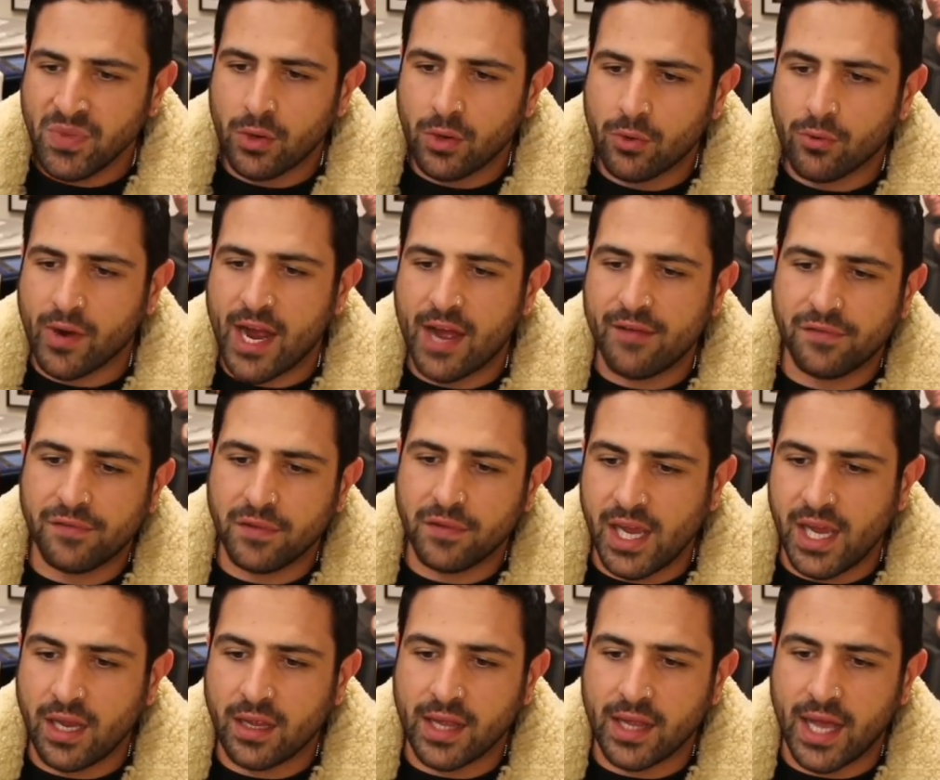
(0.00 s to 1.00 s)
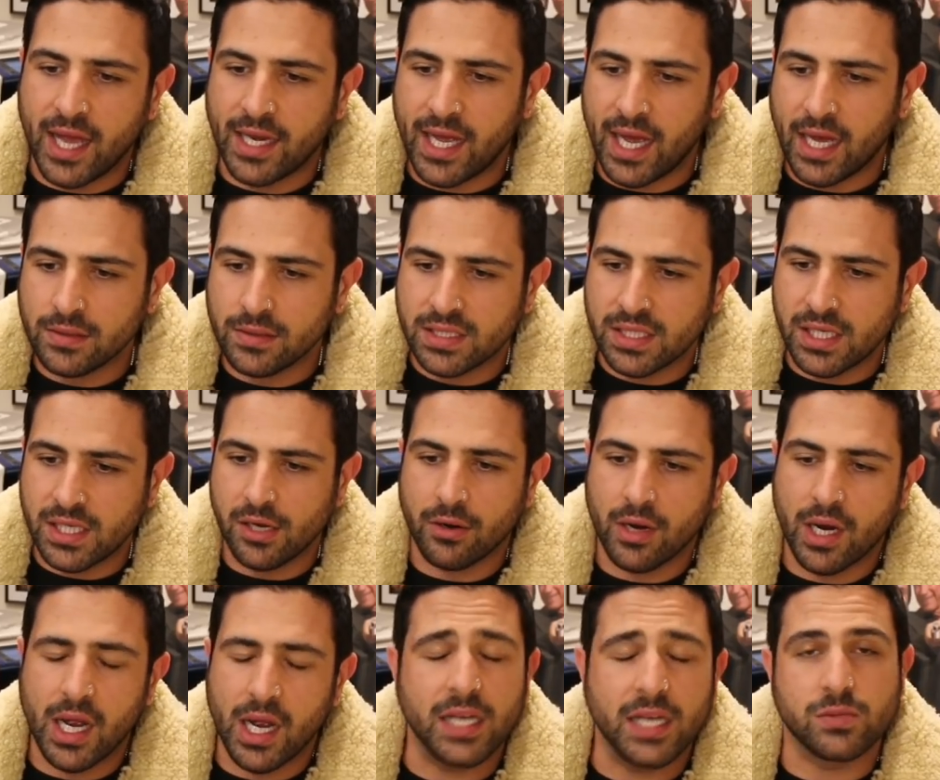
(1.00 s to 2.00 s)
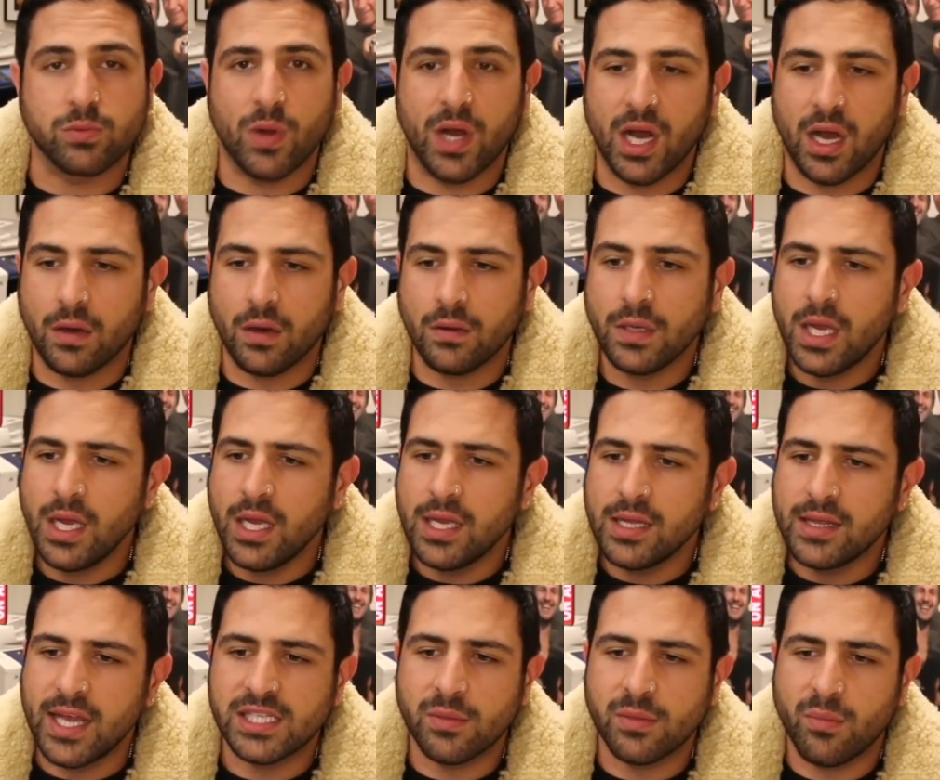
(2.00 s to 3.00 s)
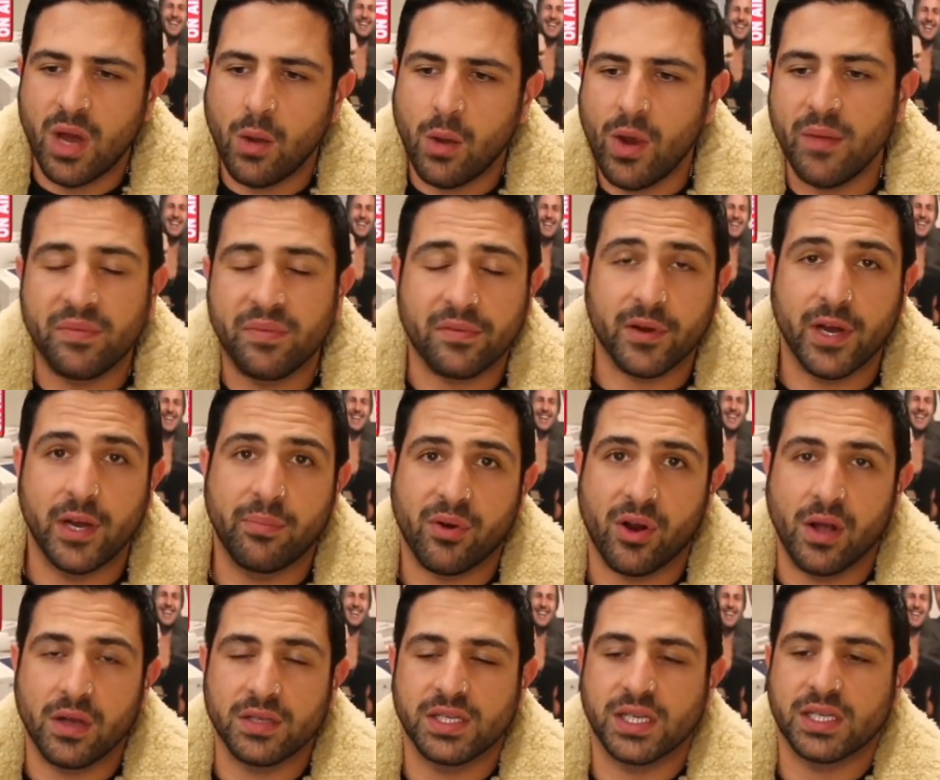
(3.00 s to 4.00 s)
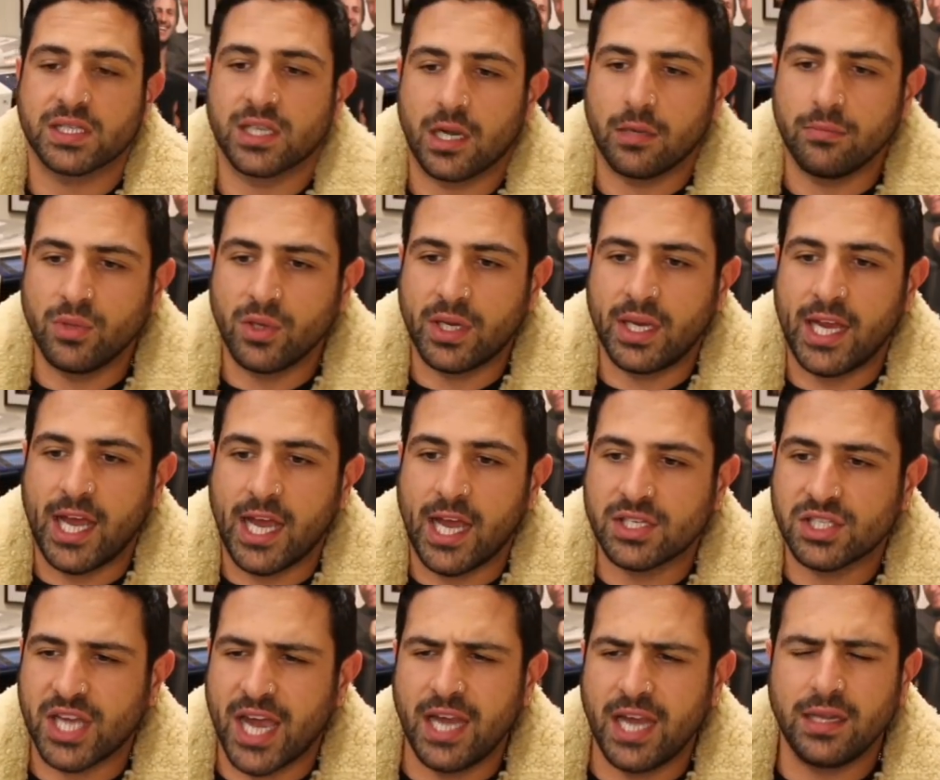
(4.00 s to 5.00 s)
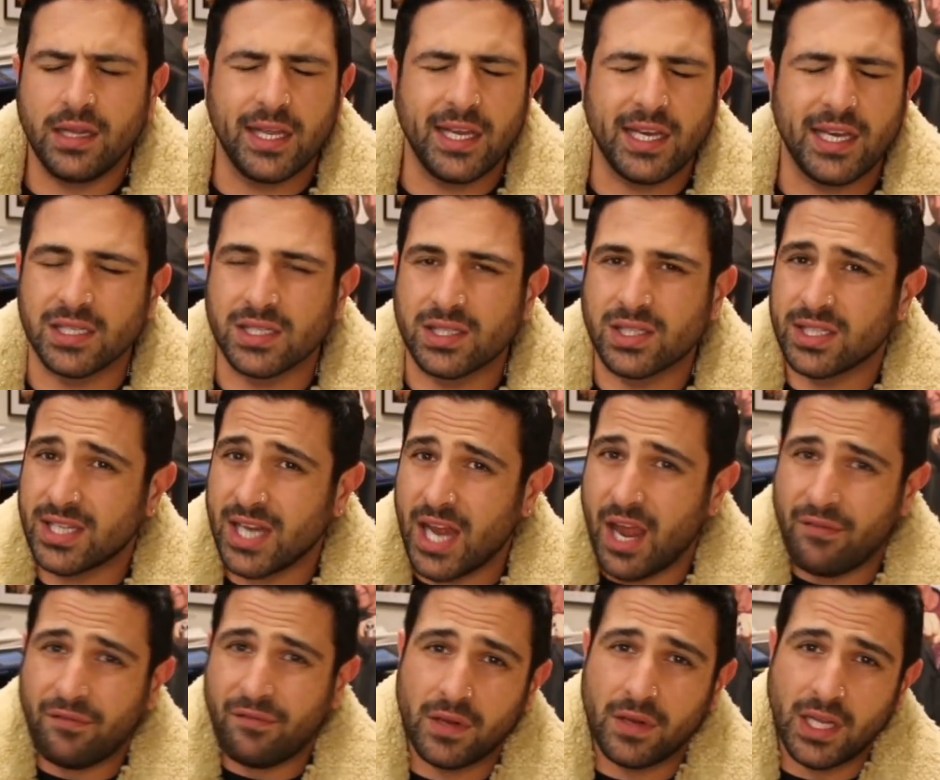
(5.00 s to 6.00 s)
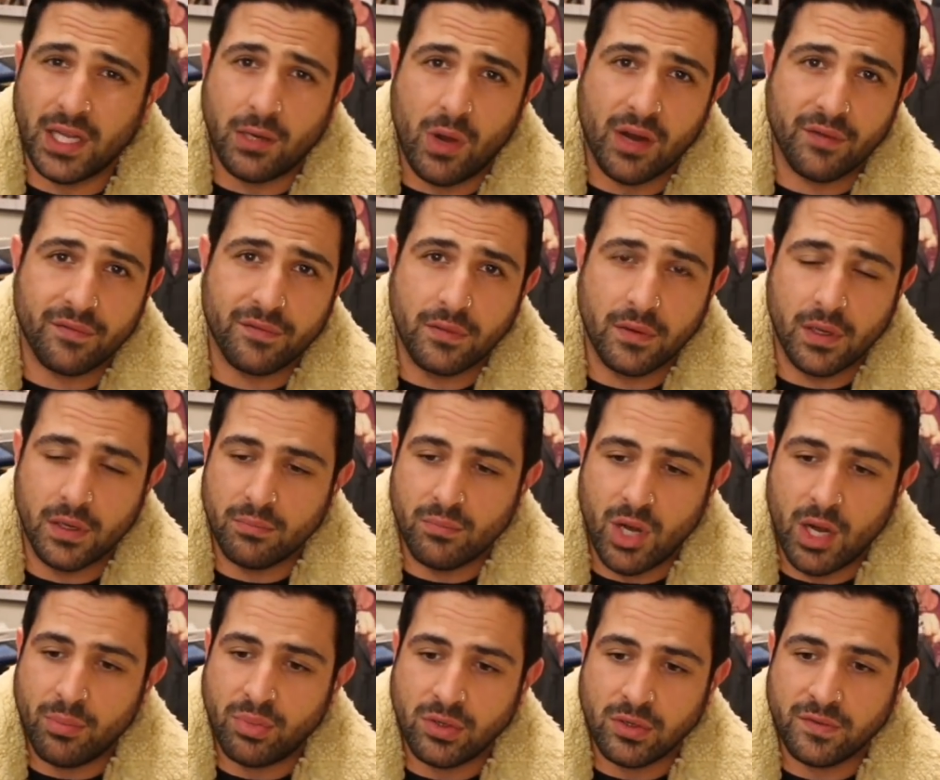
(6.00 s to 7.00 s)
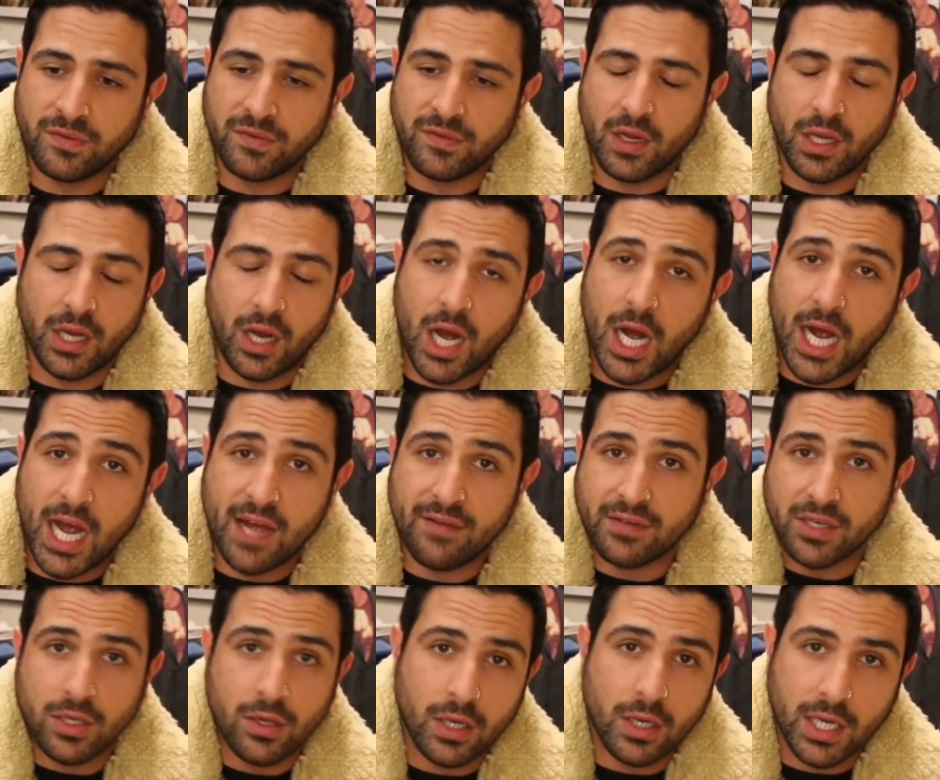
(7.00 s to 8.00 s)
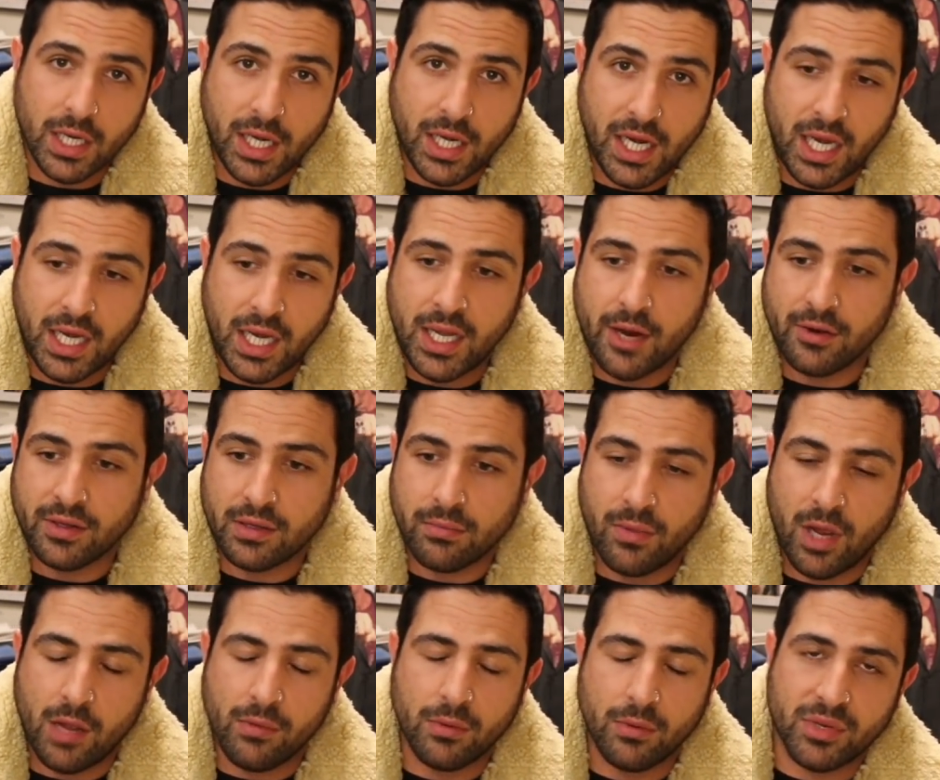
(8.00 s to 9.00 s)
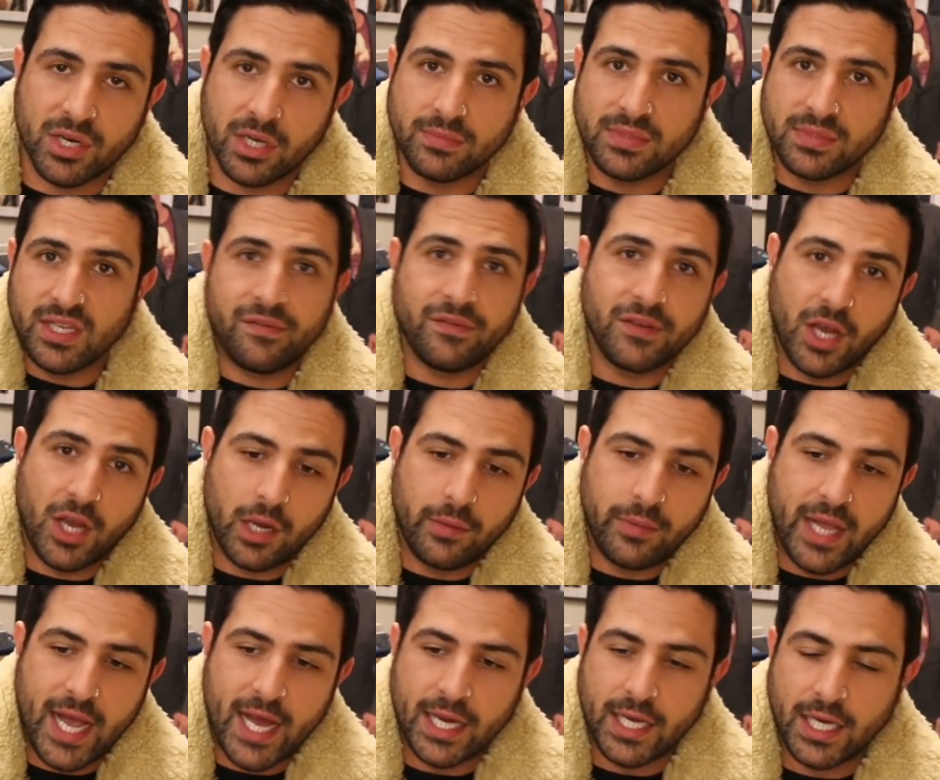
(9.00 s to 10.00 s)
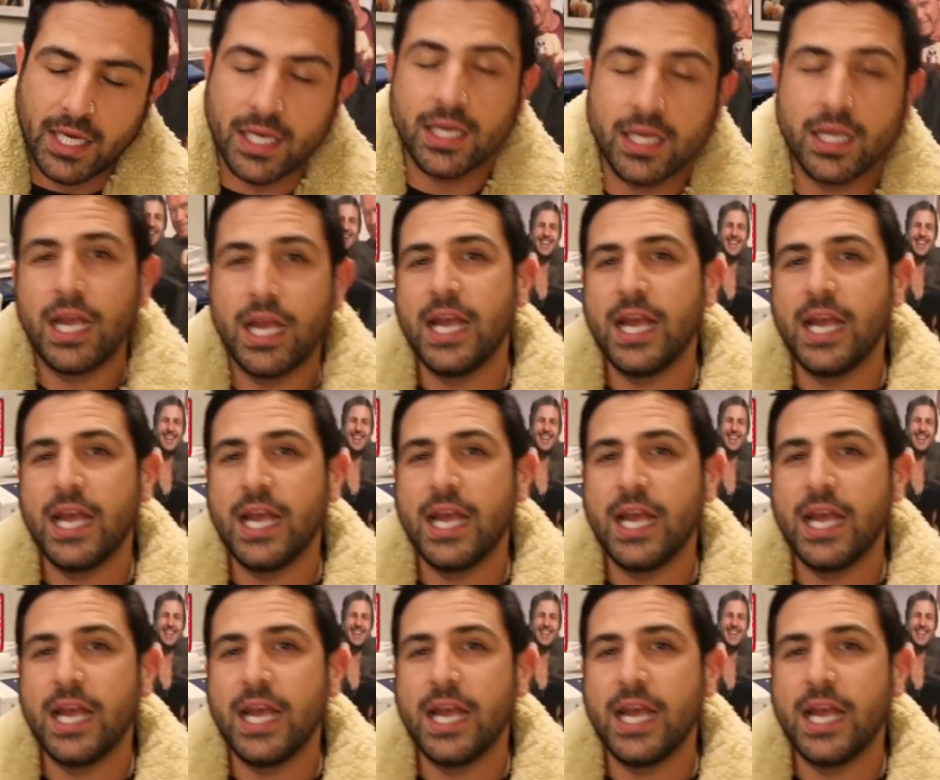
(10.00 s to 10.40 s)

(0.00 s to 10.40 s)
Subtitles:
Graphlink, and Altera as well. These are my Web3 projects that I'm looking at. Chainlink is definitely one for my portfolio. I haven't got any in there at the moment, but I'm definitely going to be adding it.